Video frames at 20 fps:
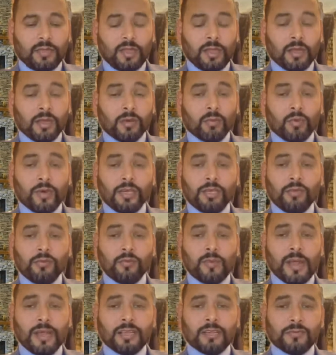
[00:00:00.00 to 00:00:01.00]
Now, when you
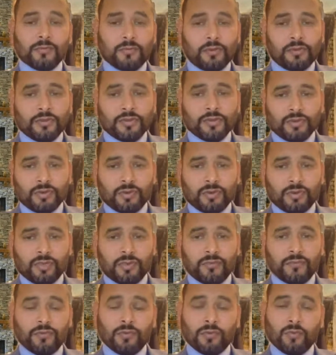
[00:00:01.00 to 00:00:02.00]
made a false
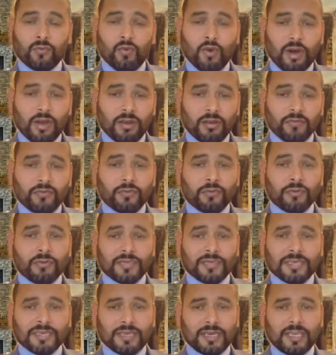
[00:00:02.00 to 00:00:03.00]
story, for one
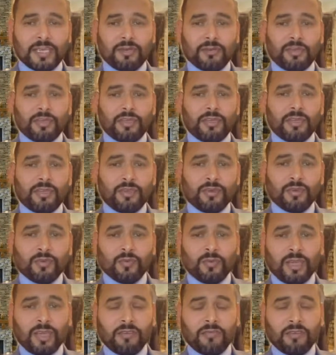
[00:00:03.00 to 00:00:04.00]
false statement, you need to
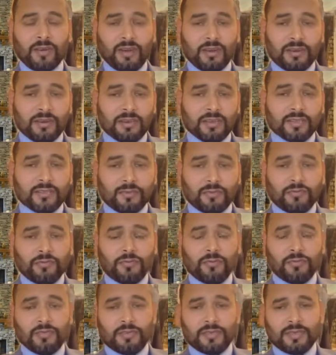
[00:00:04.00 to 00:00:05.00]
make hundreds of
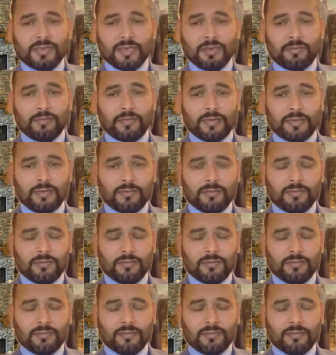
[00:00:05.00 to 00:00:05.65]
false statements.